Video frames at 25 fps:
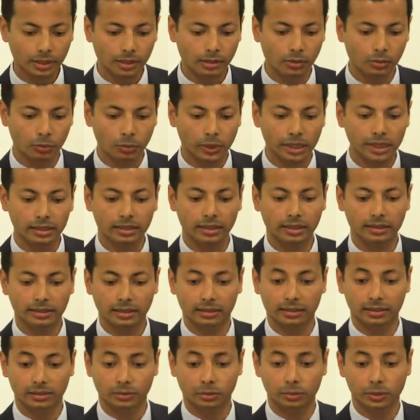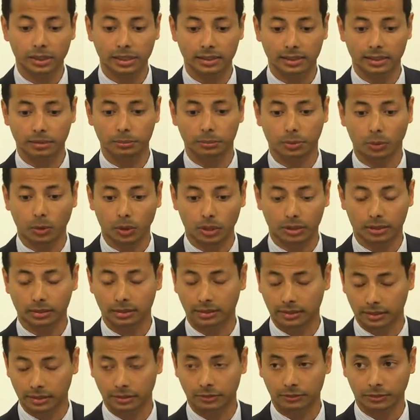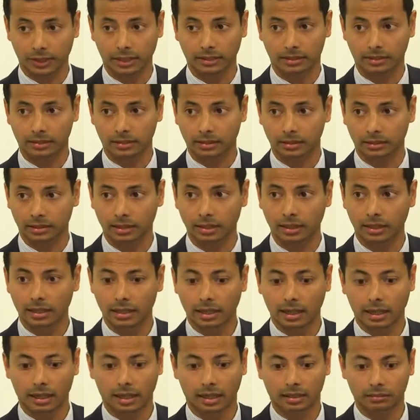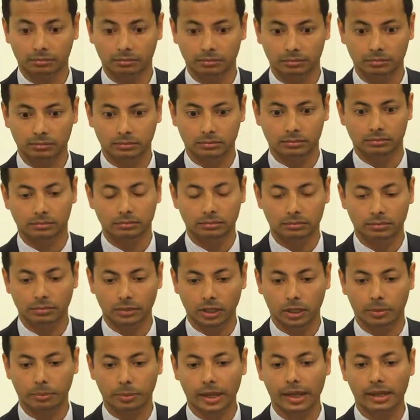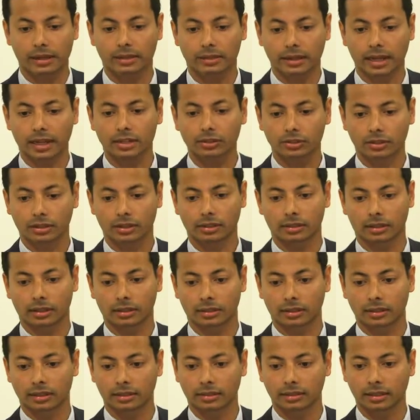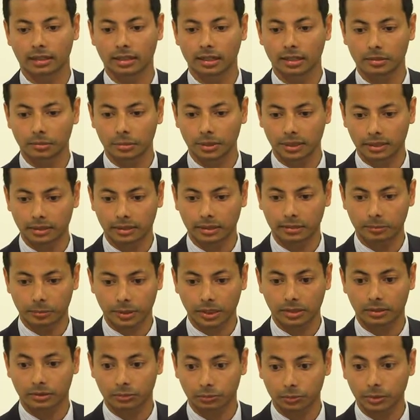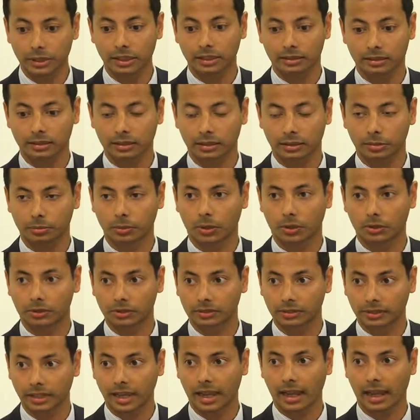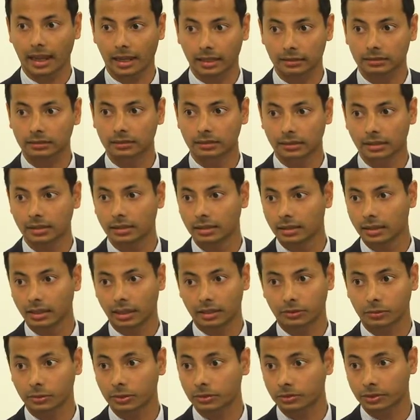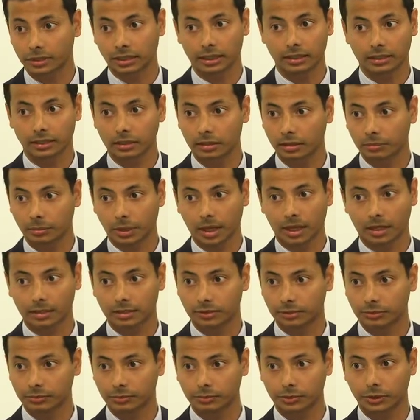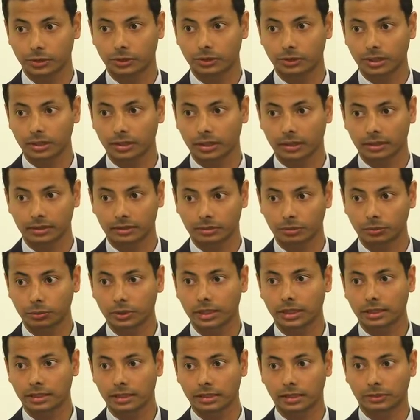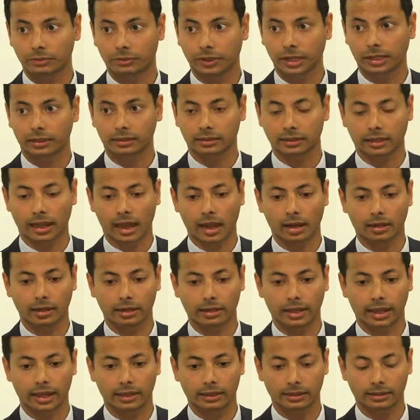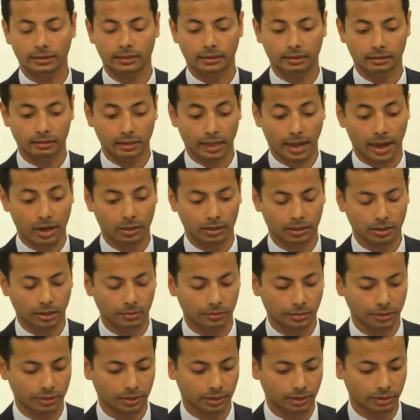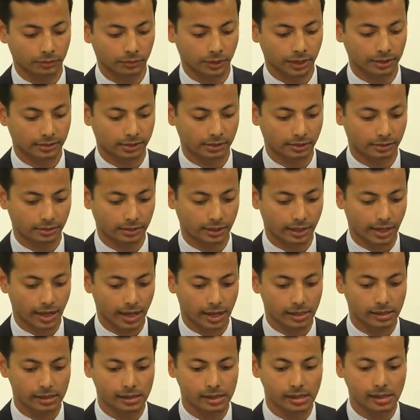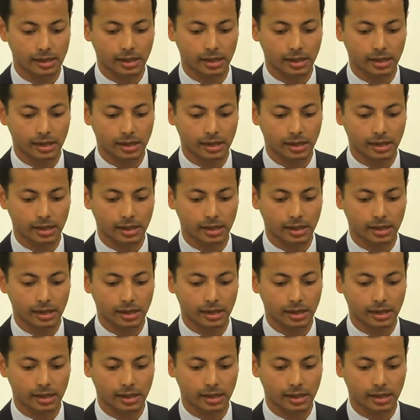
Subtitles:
We think that it's really important that investors pay attention to this, because region exposures can, as we've seen in the past few years, really affect end outcomes that investors get.